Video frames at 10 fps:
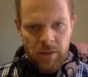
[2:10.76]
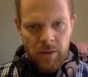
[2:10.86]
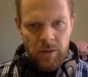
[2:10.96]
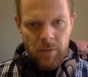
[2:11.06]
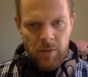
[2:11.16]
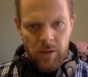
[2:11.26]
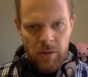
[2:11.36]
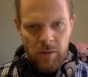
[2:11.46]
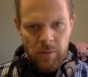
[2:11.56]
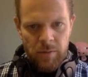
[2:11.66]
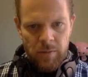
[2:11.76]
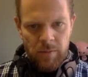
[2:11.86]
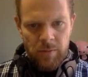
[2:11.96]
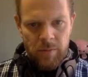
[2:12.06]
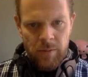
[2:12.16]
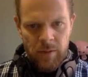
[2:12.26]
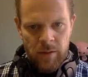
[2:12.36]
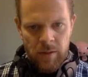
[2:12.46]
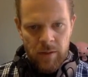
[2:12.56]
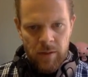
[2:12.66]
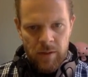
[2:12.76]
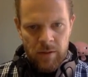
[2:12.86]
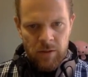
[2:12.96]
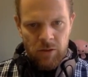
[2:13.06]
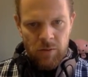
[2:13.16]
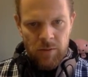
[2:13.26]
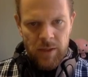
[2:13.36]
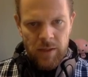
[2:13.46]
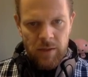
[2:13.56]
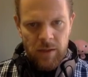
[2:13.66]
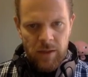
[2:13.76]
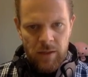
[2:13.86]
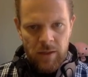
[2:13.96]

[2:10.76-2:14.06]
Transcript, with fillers: up the slope, drops down here,